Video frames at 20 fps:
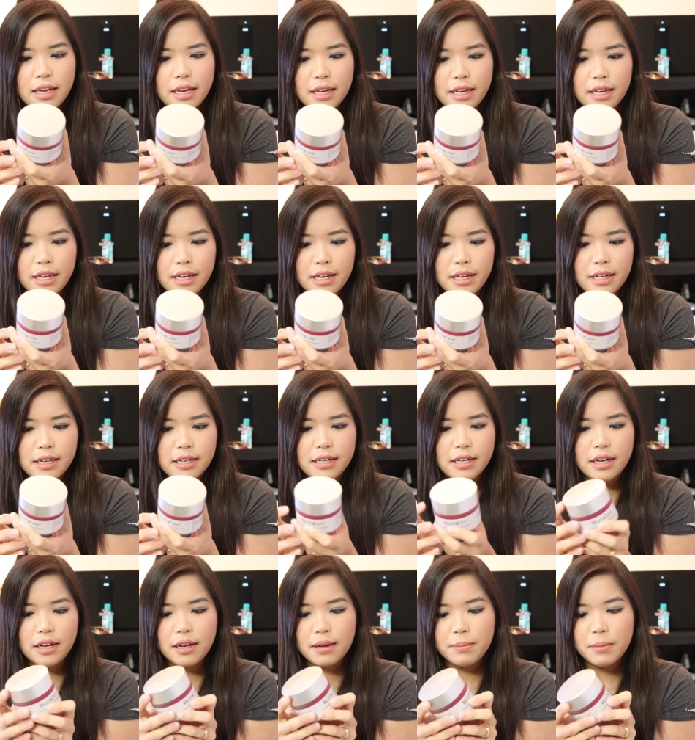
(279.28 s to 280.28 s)
And
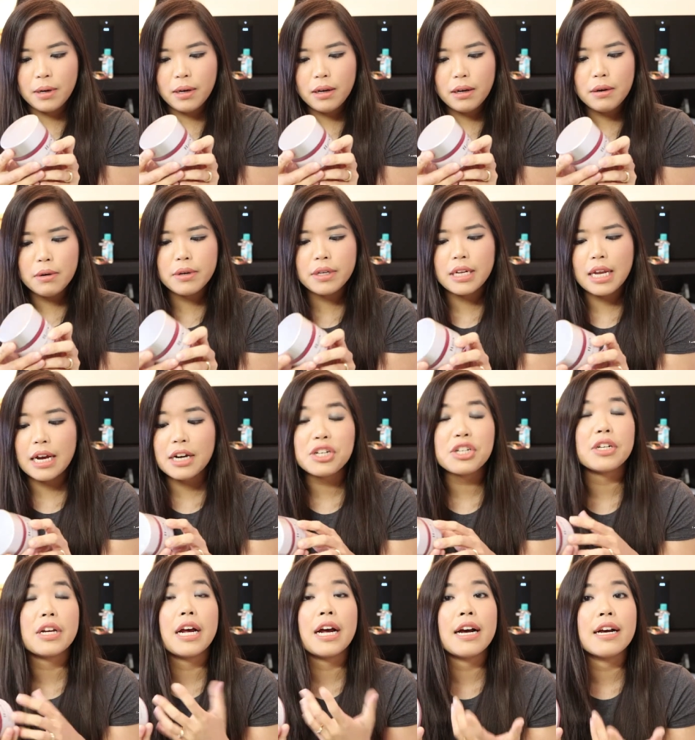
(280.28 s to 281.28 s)
um, oh, it
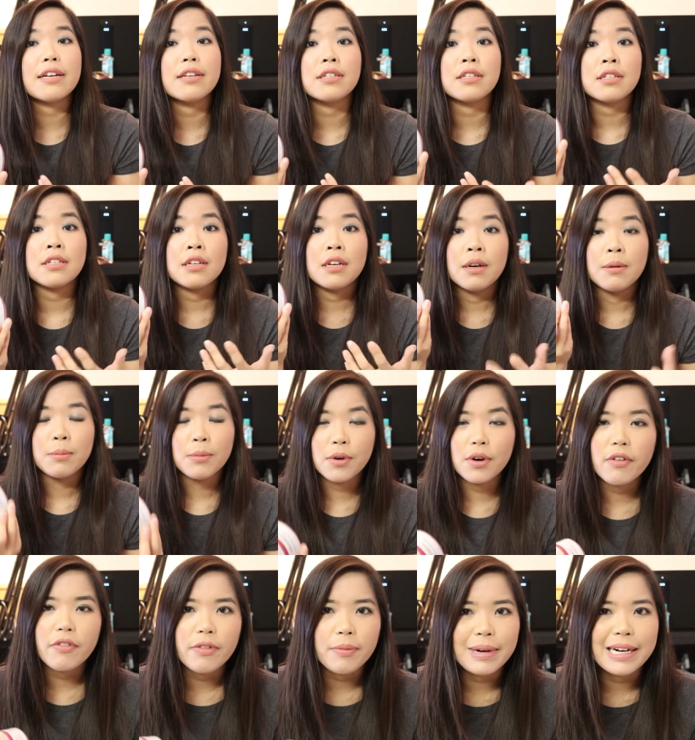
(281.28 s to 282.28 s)
actually has
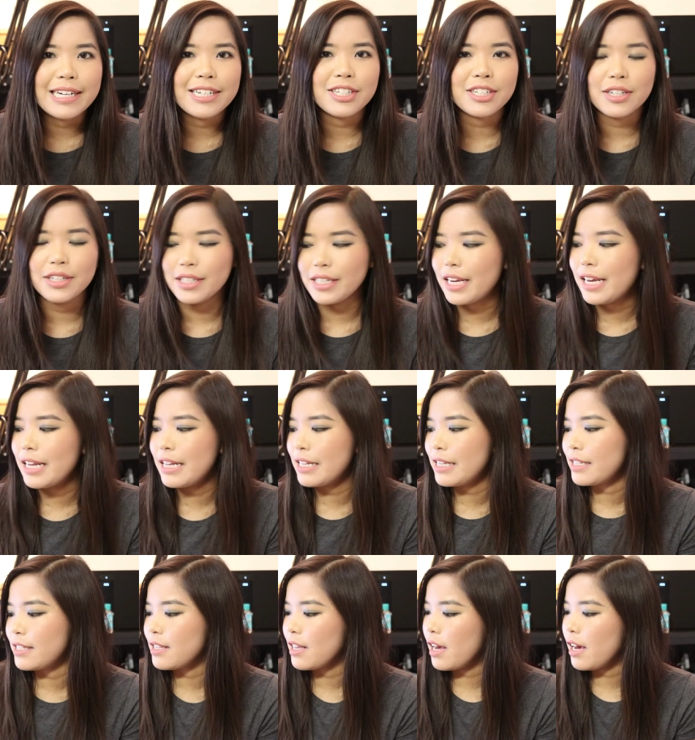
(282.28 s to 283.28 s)
more information on the
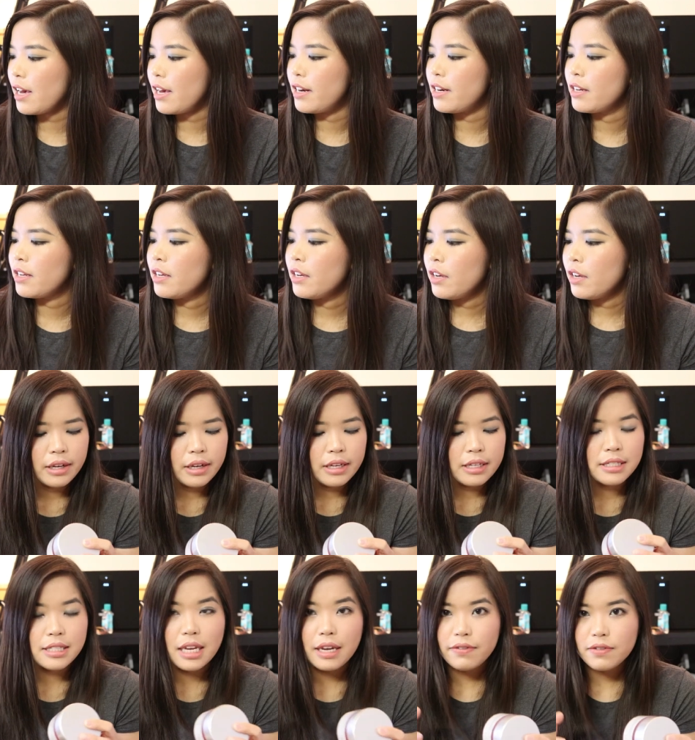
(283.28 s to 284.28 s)
inside.
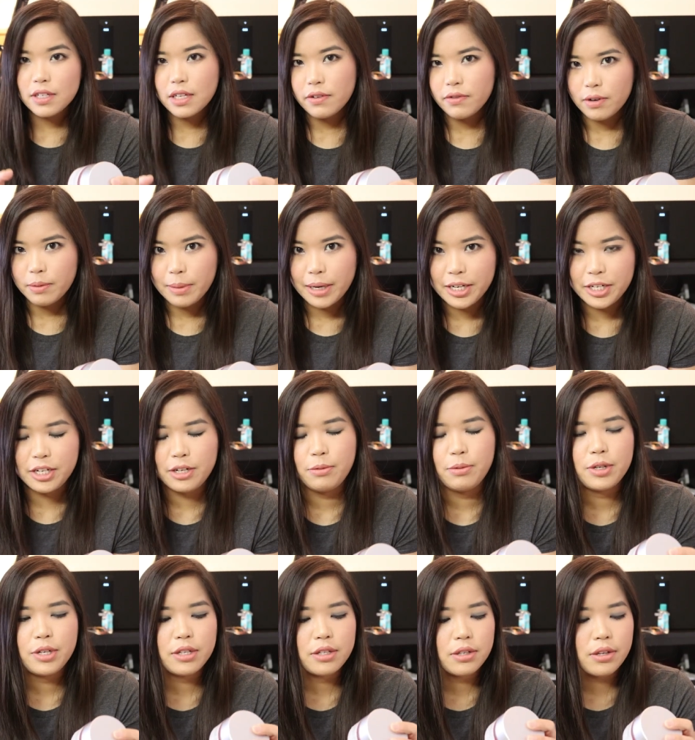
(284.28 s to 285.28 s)
Safety information,
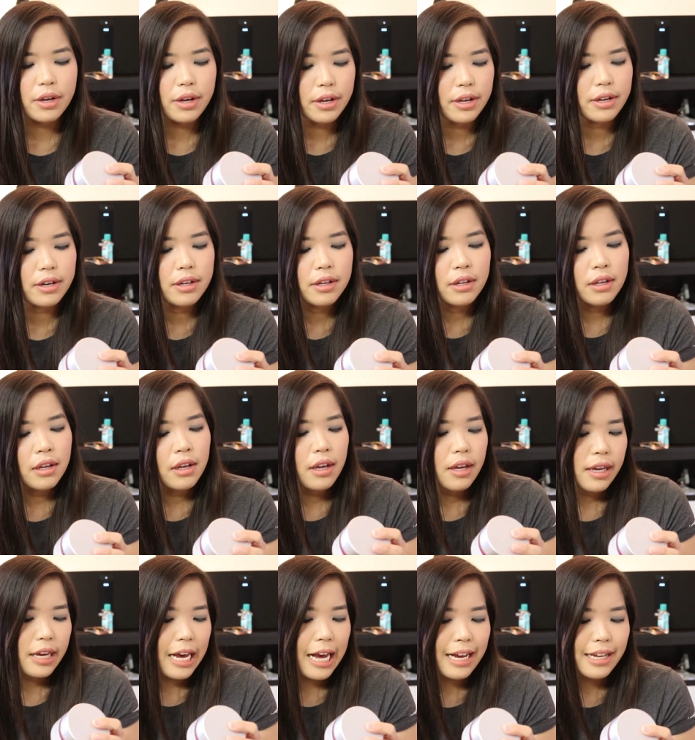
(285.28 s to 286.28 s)
which is good.
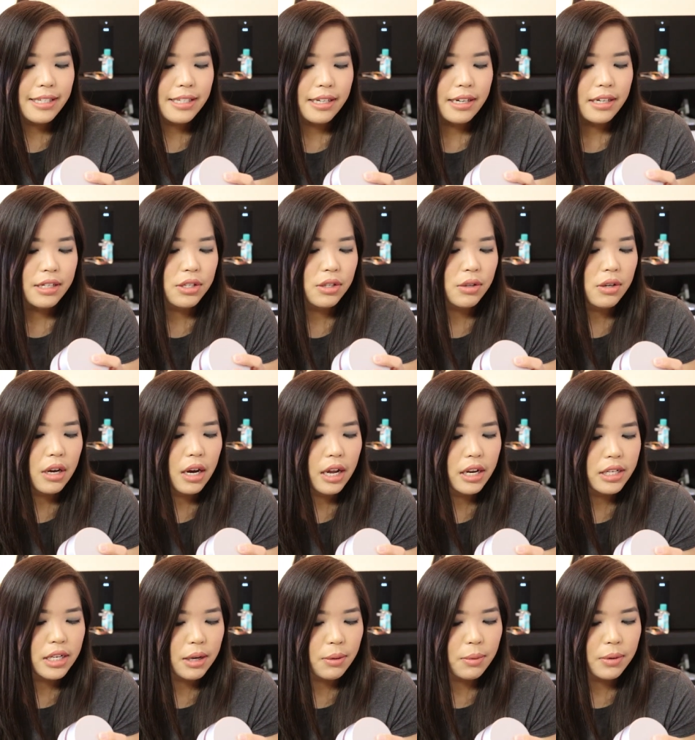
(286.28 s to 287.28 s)
Accidental
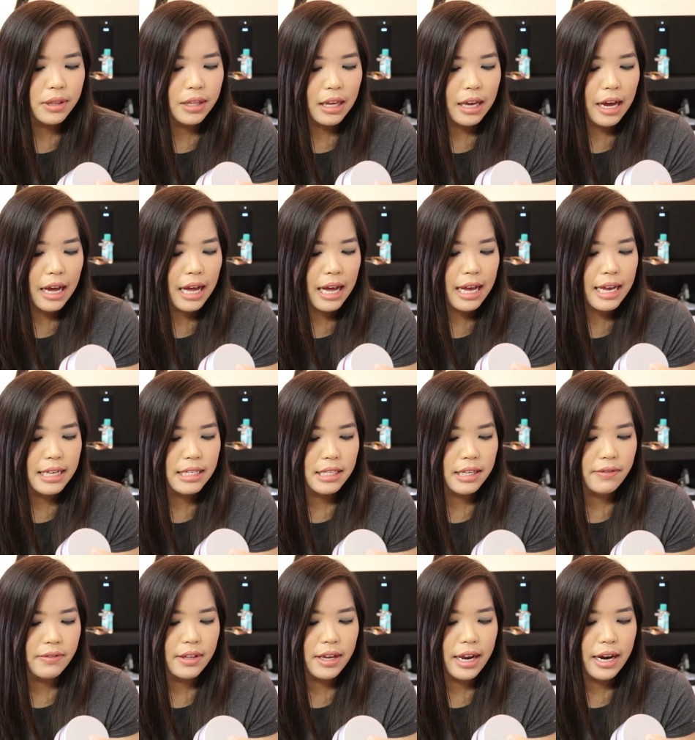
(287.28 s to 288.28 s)
contact with the eyes.
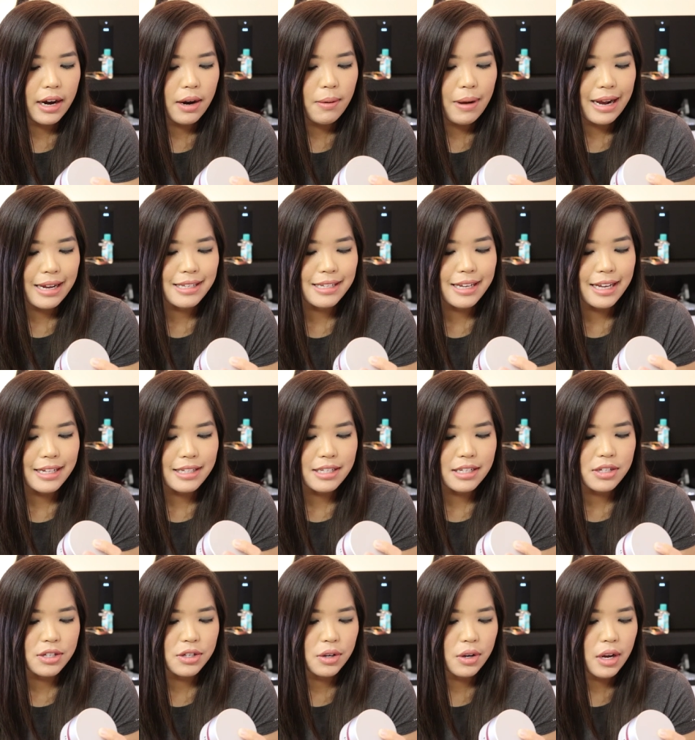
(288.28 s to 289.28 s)
If the hair wax gets
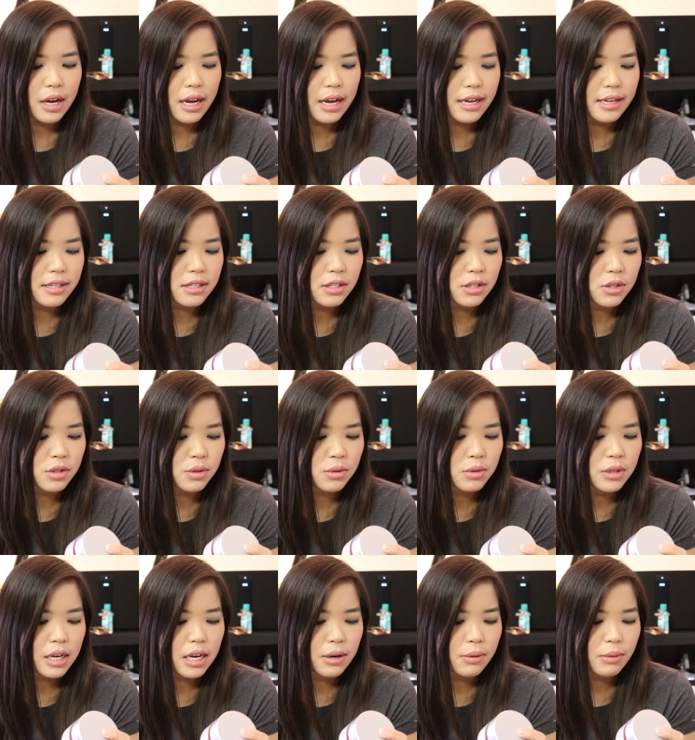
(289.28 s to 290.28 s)
into your eyes, do
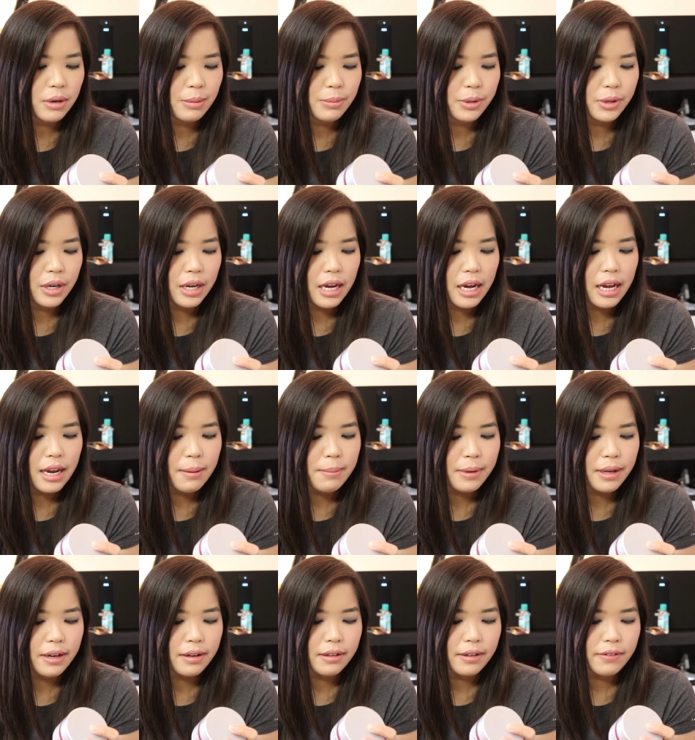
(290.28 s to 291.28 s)
not rub your eye.
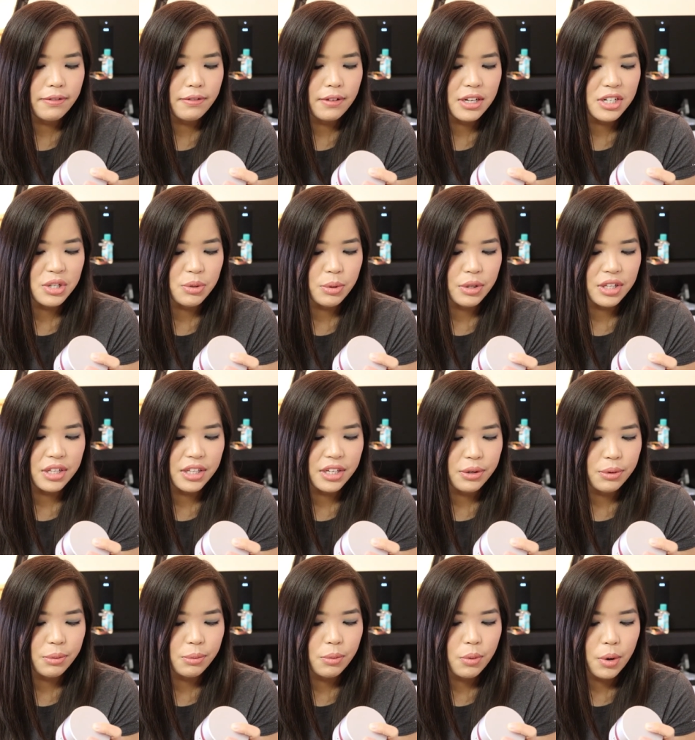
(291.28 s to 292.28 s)
Immediately flush it with
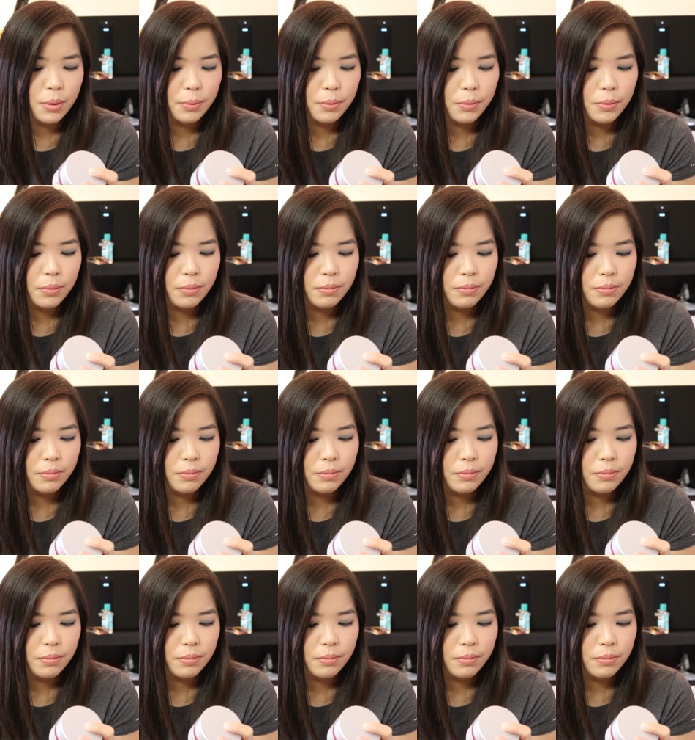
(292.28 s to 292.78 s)
clear, warm,